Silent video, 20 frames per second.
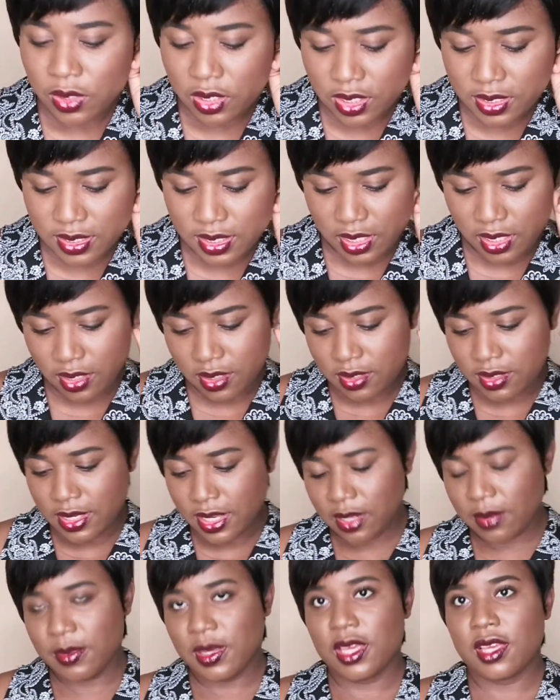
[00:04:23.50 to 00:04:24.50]
what a thing,
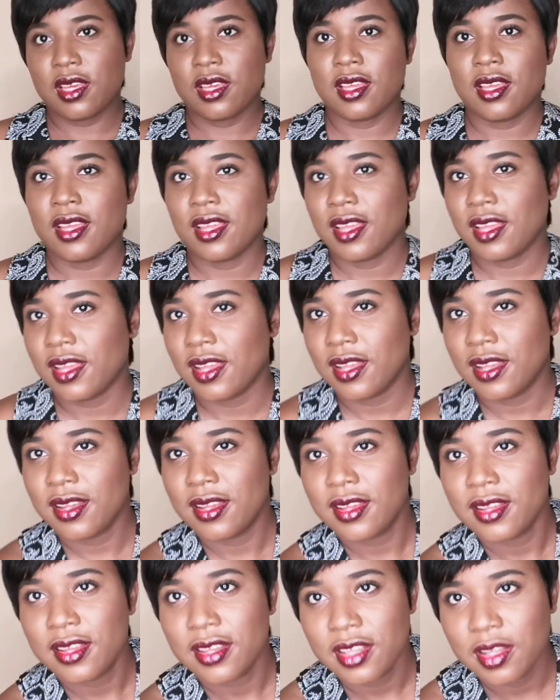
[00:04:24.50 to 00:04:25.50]
tell me.
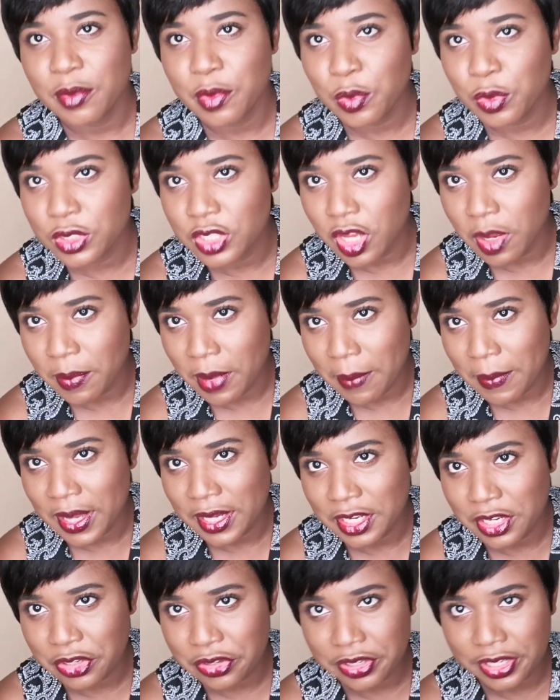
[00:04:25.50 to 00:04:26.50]
I'm gonna put on
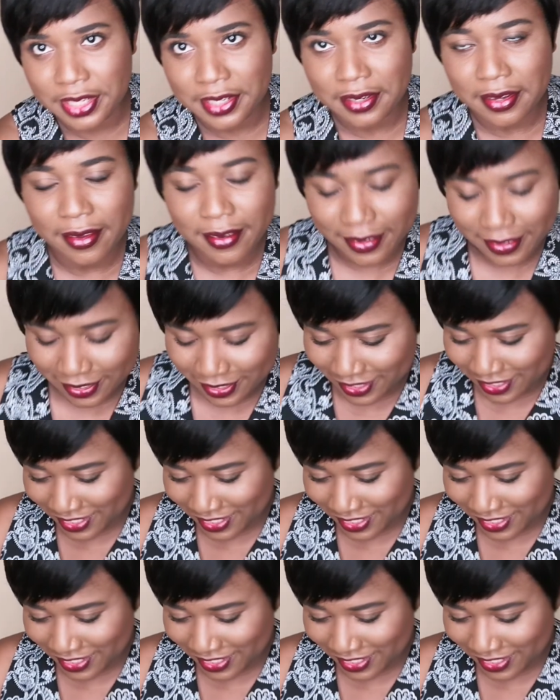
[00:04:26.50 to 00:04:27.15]
about my earring.